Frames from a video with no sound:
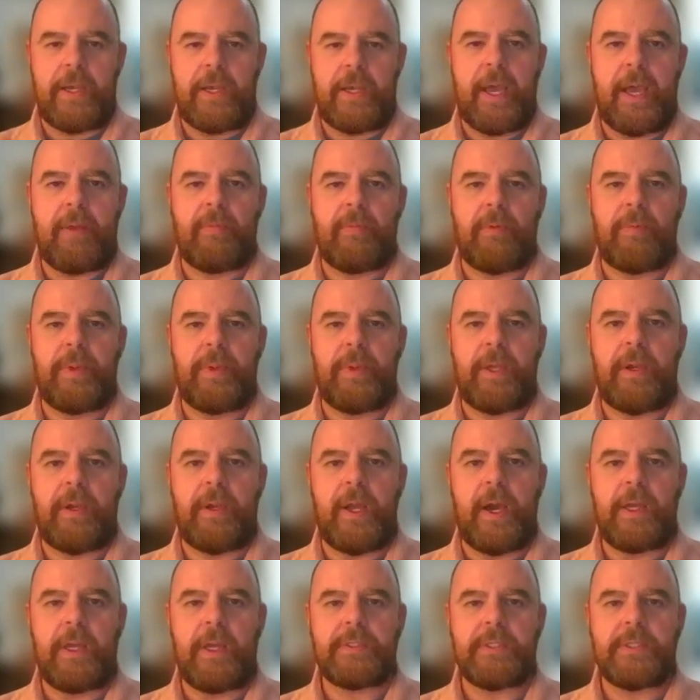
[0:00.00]
fixed rate
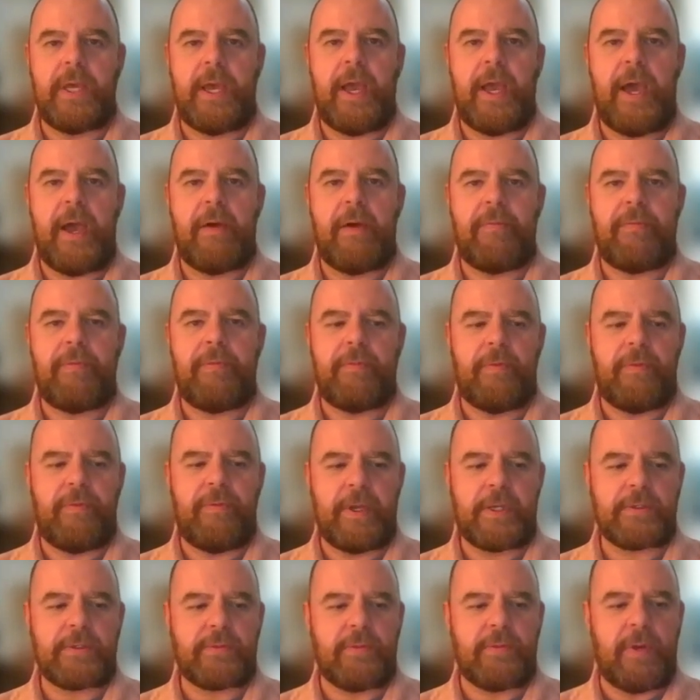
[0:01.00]
debt would be nice to
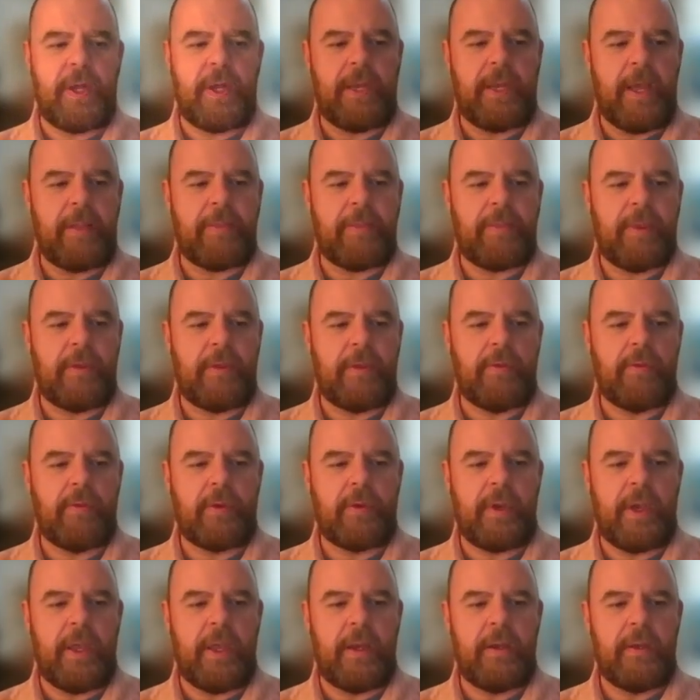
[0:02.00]
have. Fixed rate
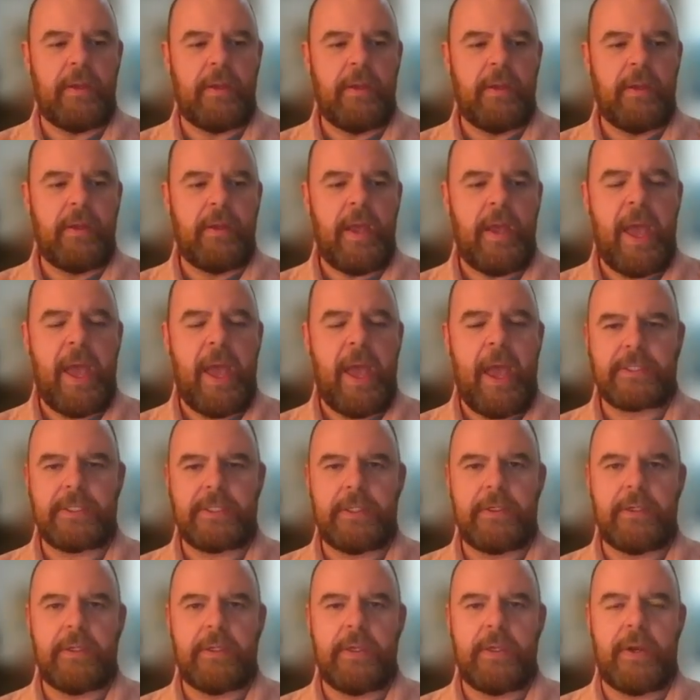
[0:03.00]
debt that you can
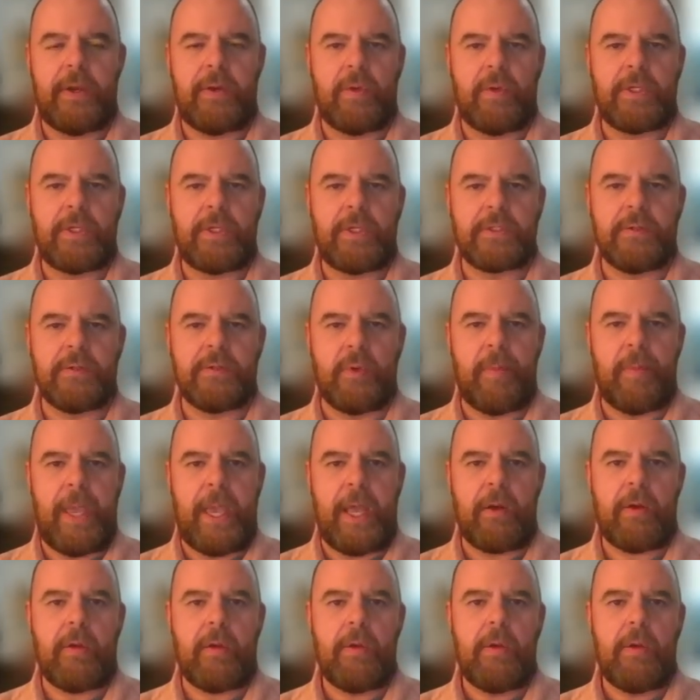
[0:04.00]
exit in a
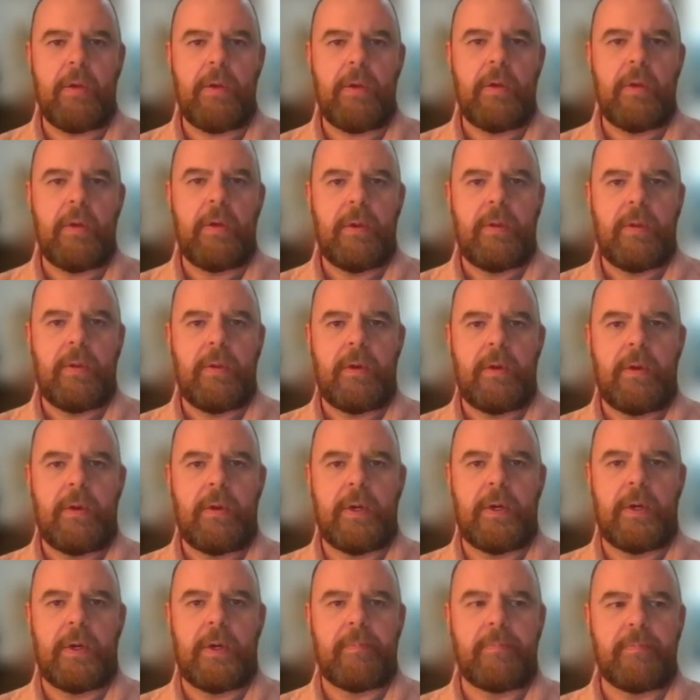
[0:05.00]
reasonable manner,
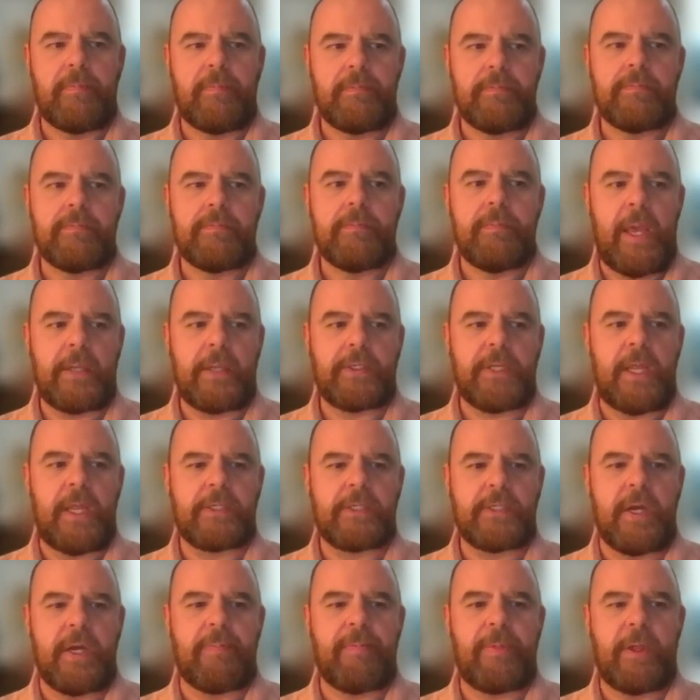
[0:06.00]

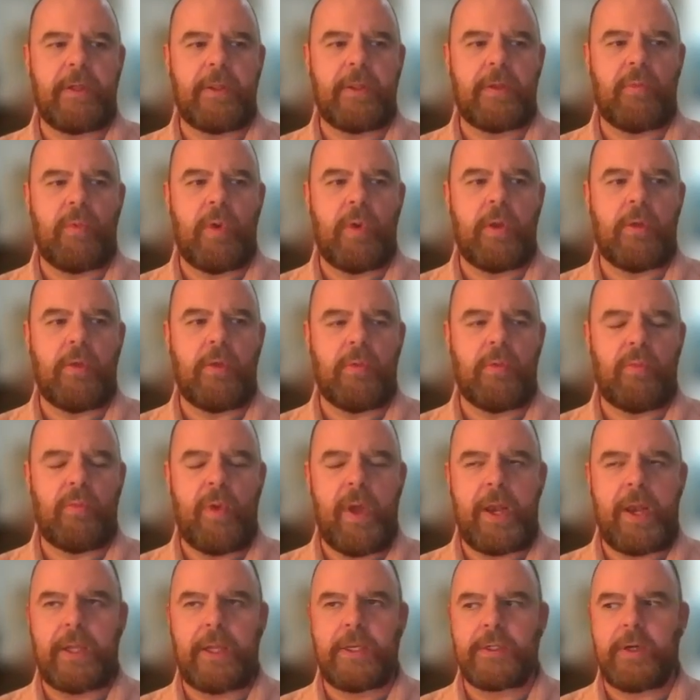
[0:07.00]
and something to where you're
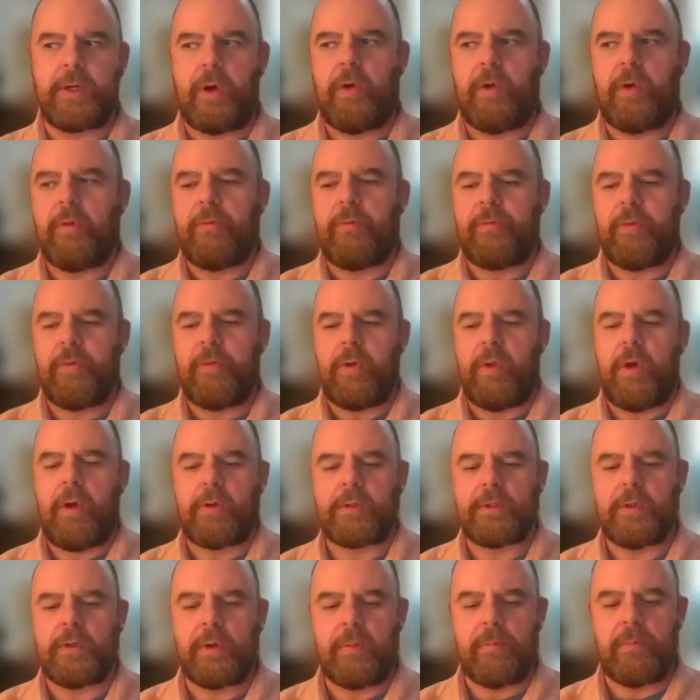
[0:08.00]
ready to hold for a
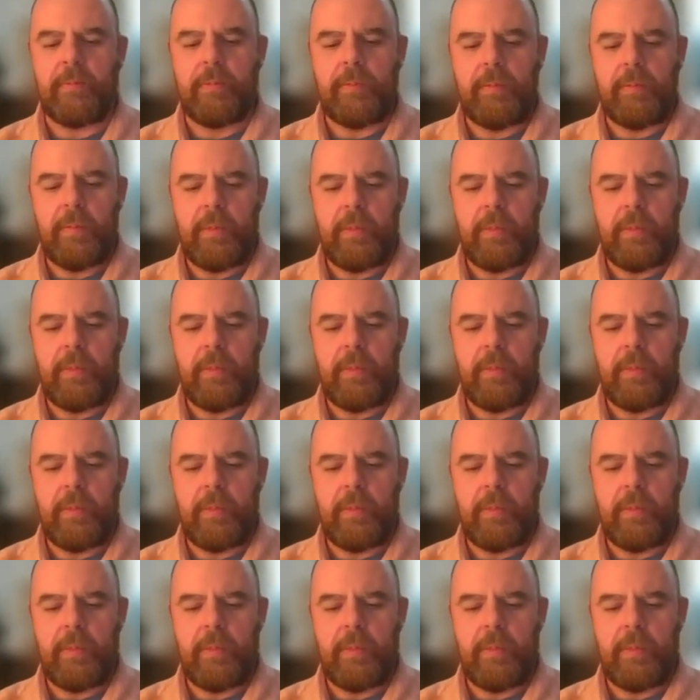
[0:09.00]
long term.